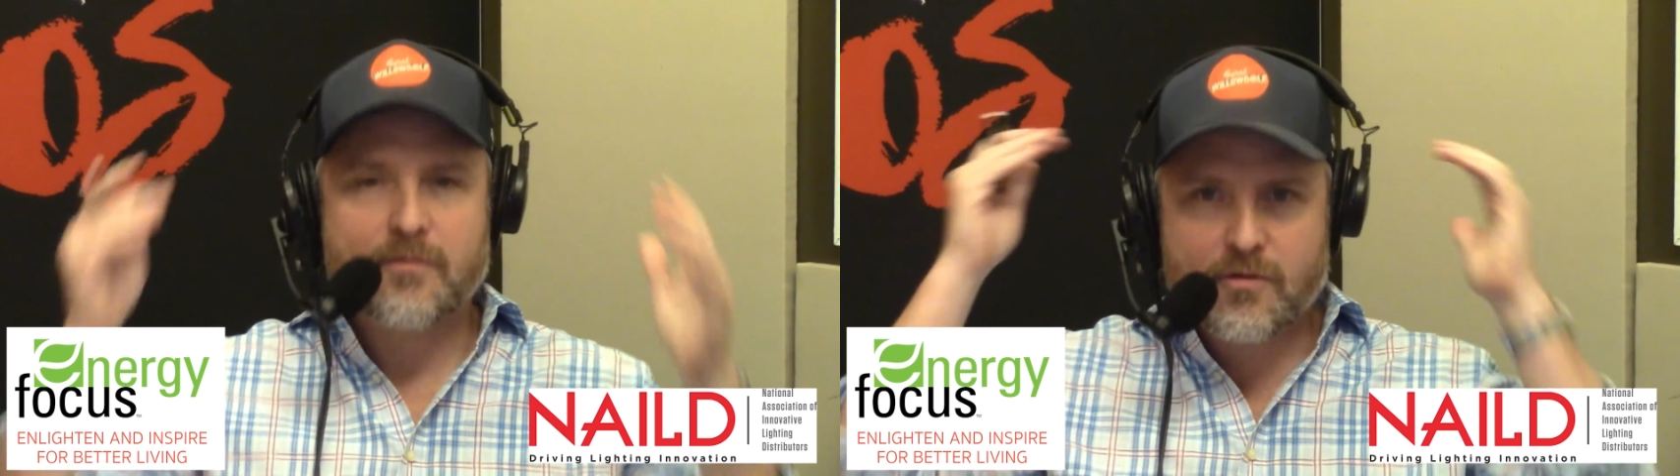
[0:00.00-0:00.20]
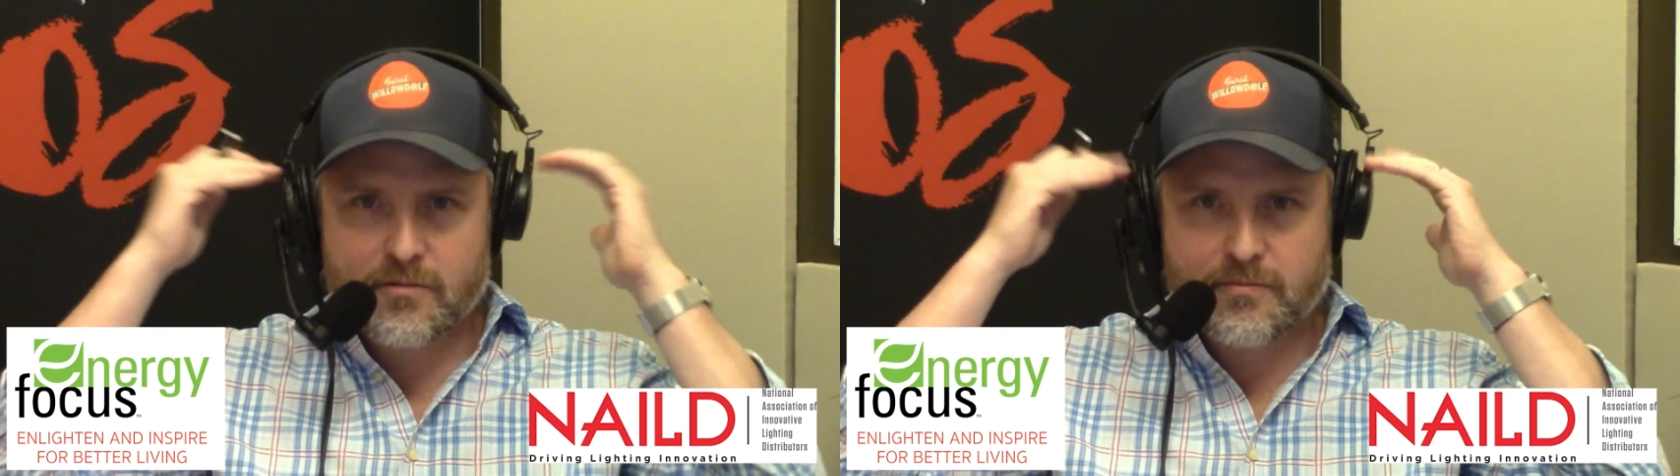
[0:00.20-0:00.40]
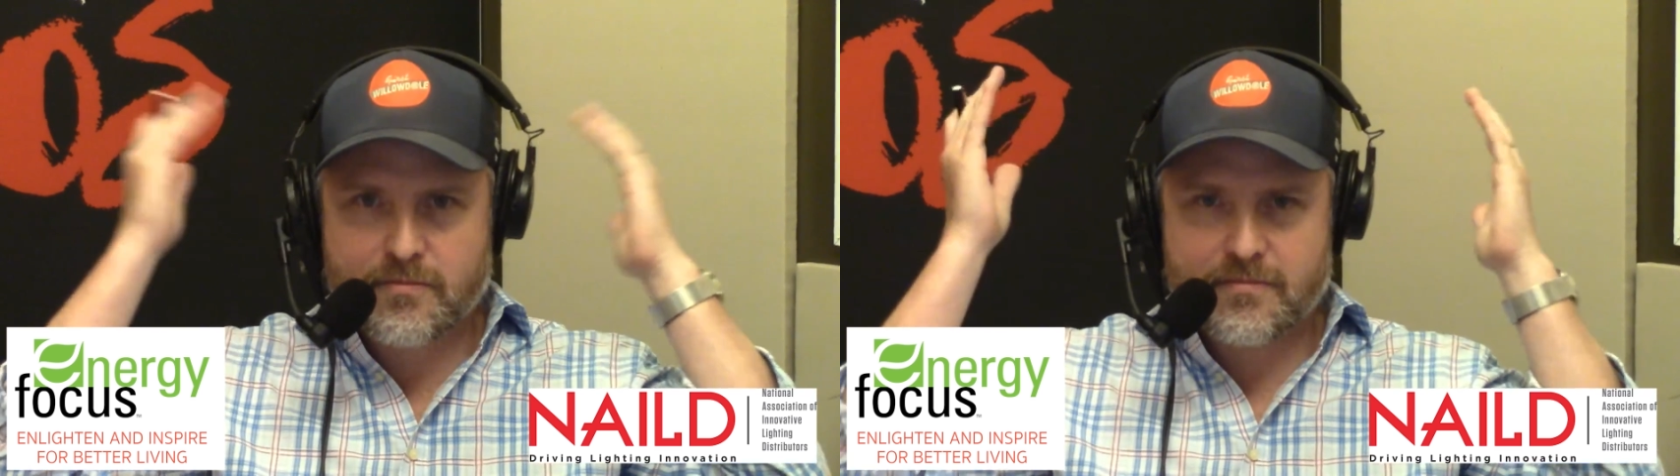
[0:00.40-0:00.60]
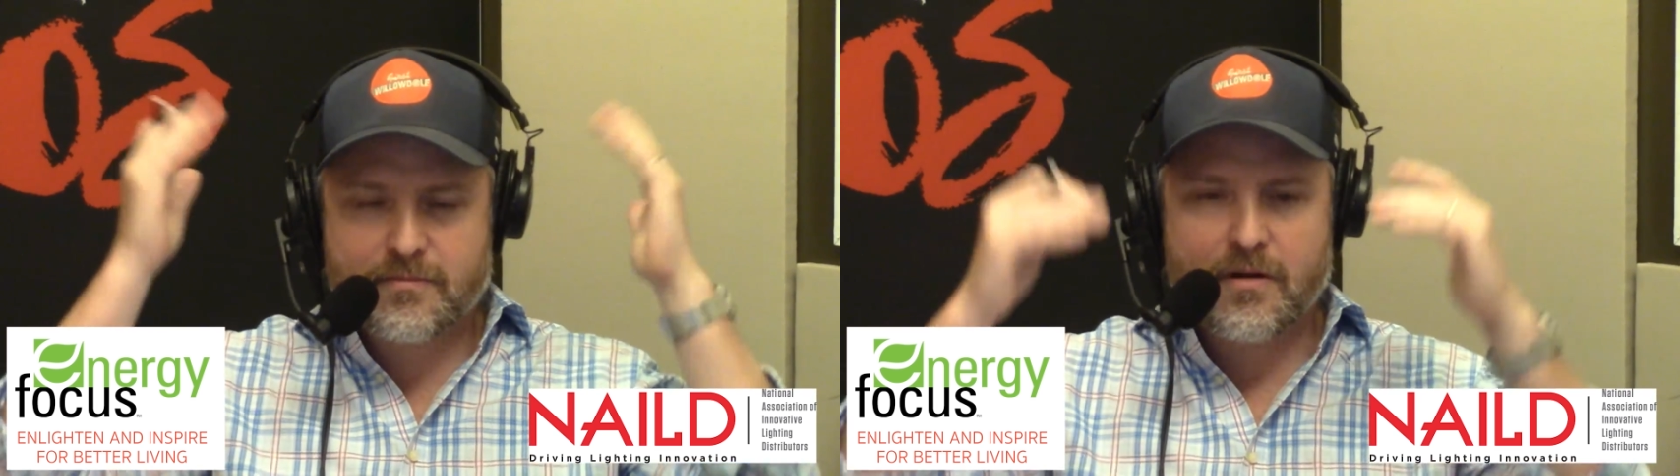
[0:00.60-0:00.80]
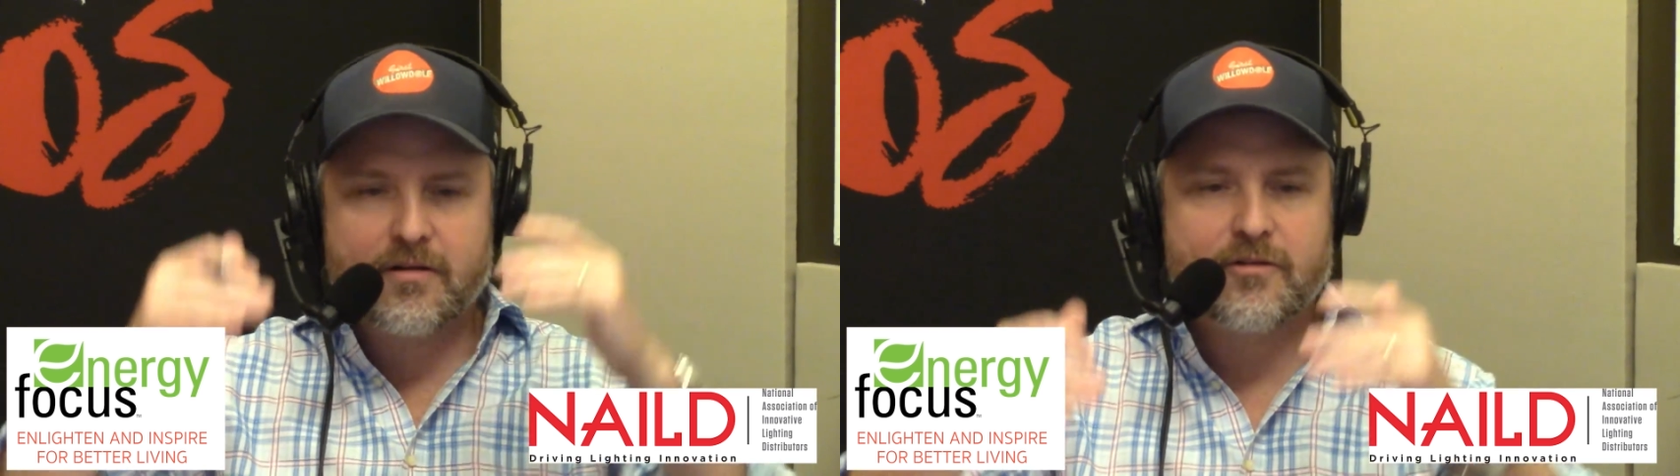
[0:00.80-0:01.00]
I'm going
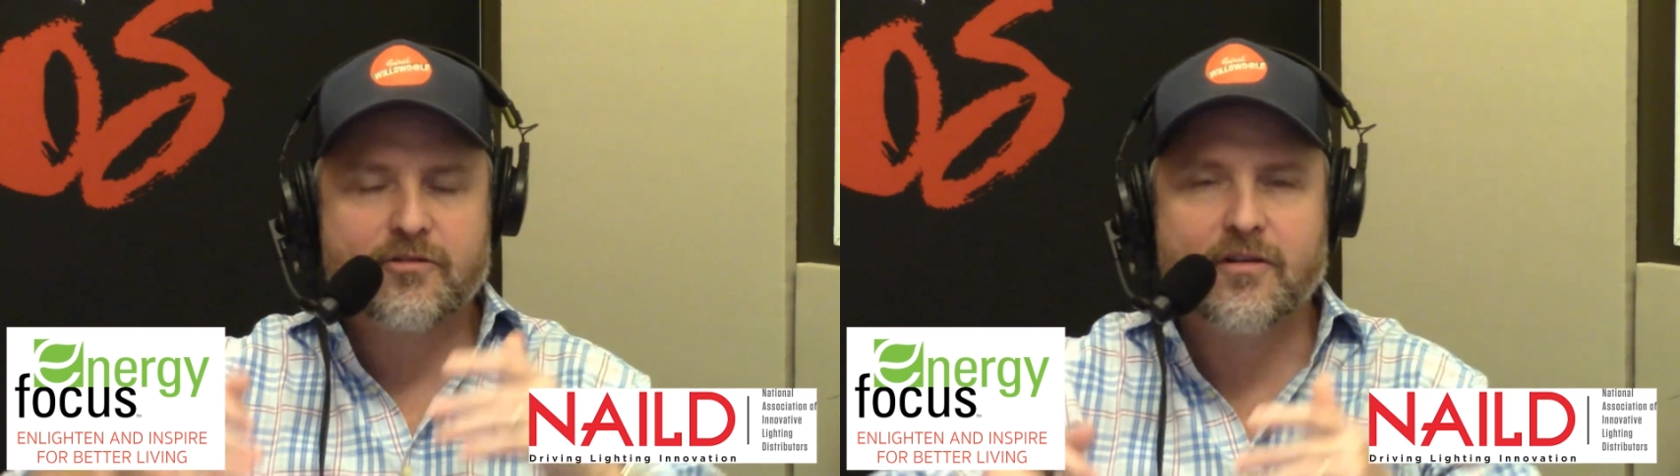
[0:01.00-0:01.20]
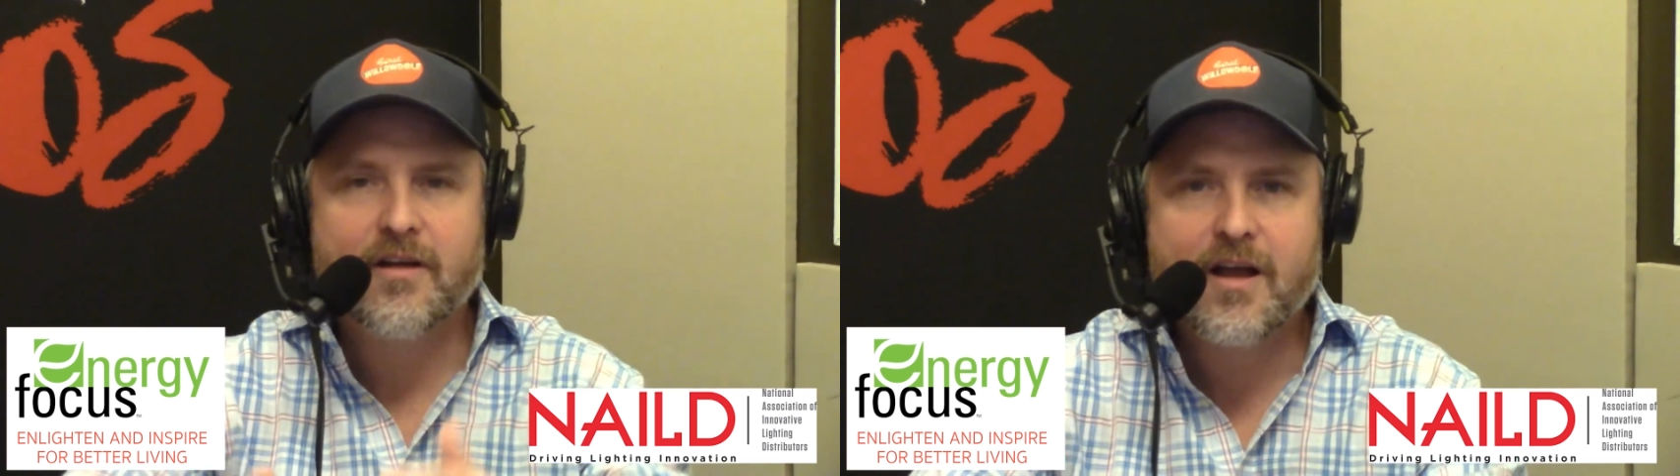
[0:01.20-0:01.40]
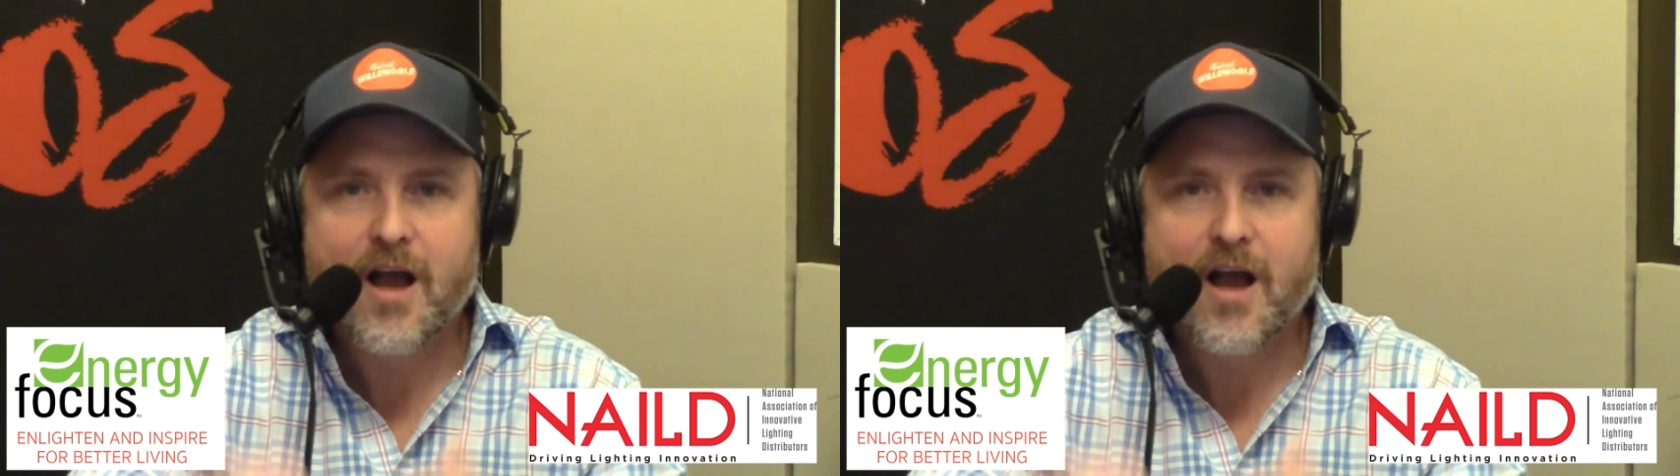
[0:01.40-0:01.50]
bonkers here.